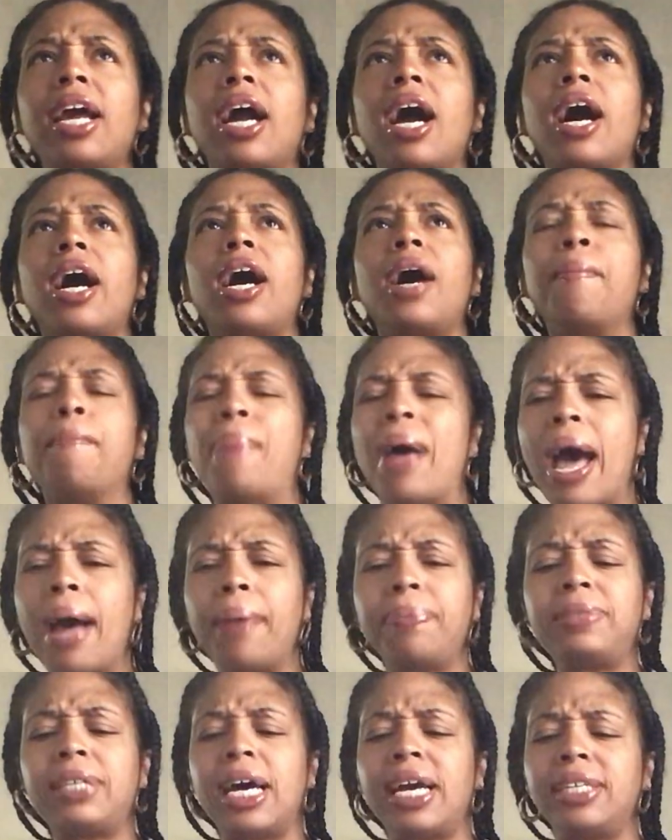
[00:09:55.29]
got
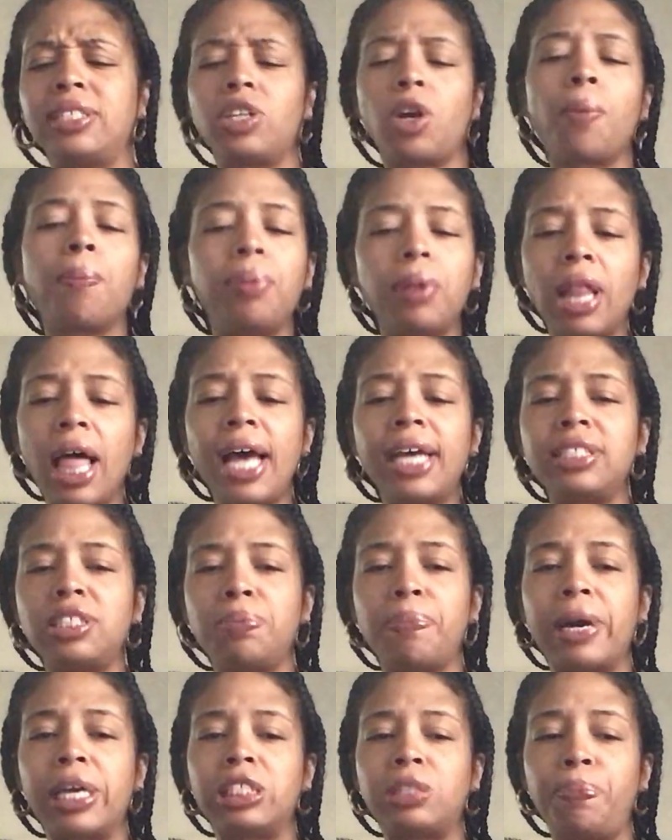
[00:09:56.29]
baptized or blessed
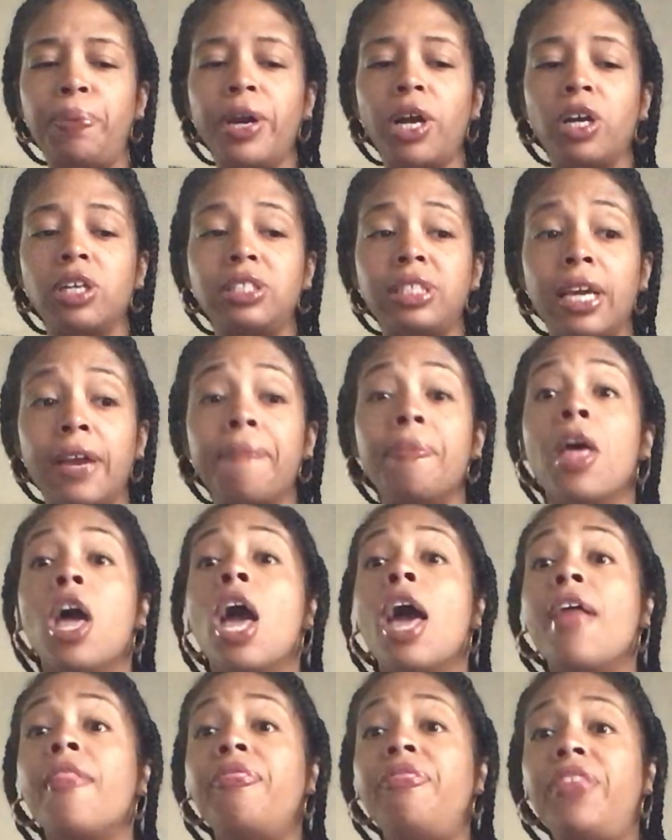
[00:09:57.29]
by spirit saying,
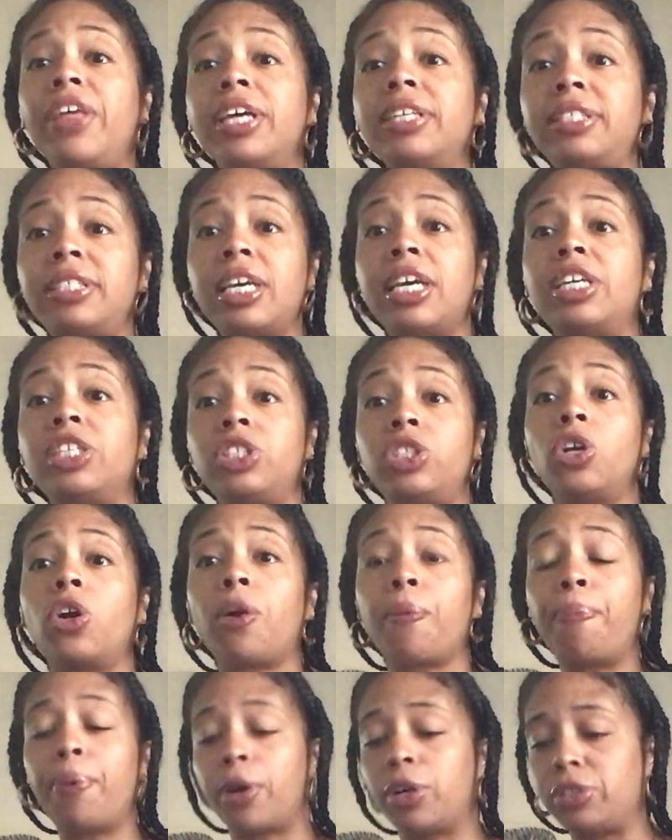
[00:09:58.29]
this is
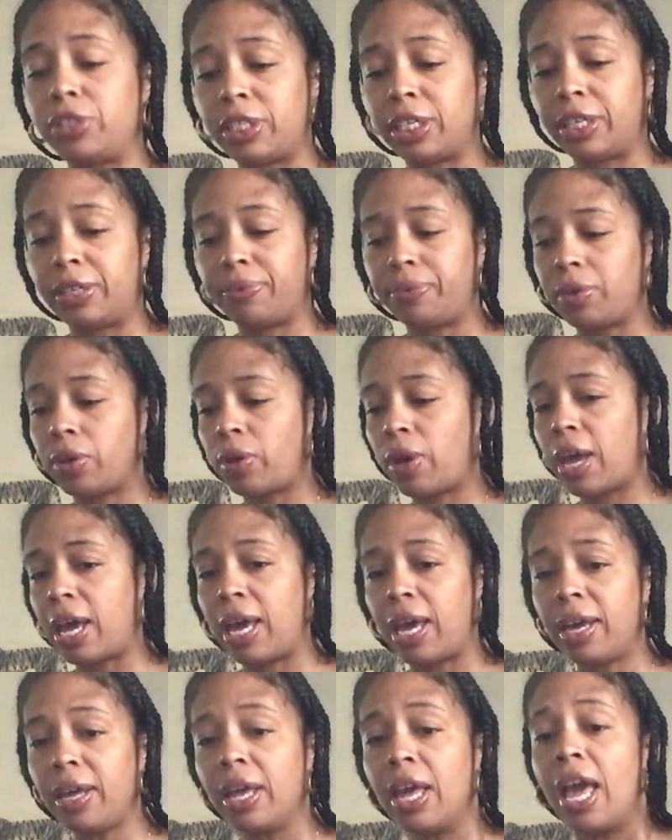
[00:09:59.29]
your person,
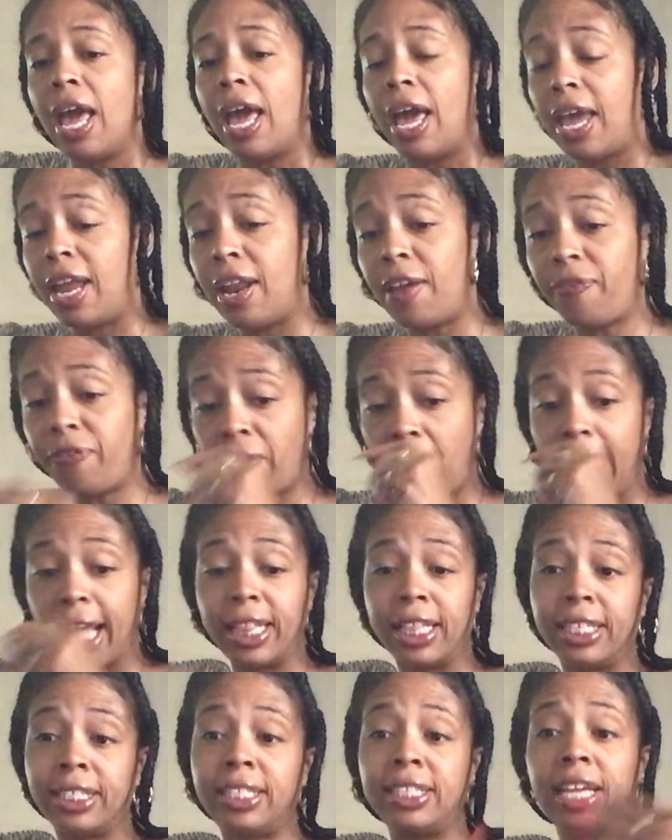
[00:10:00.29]
okay? And if
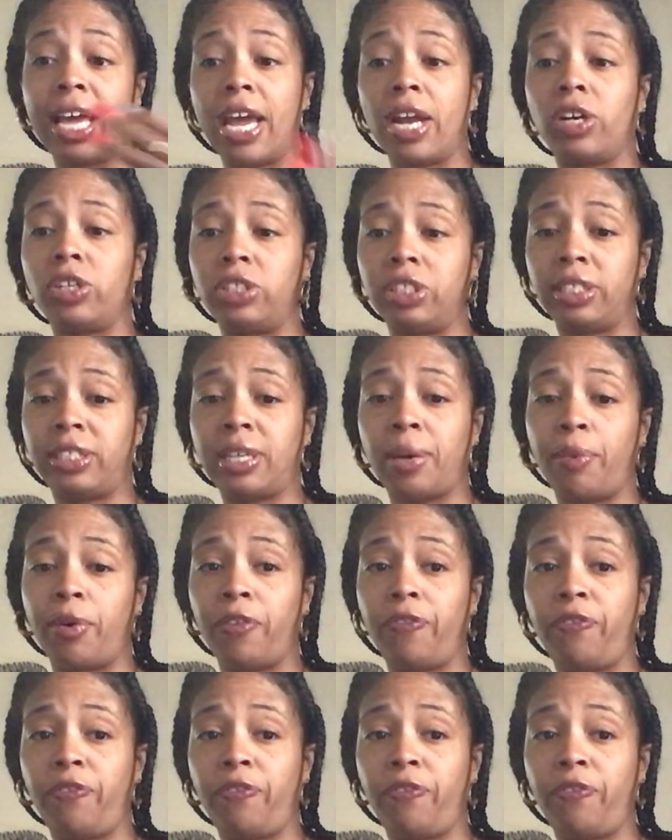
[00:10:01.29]
not, this is the energy someone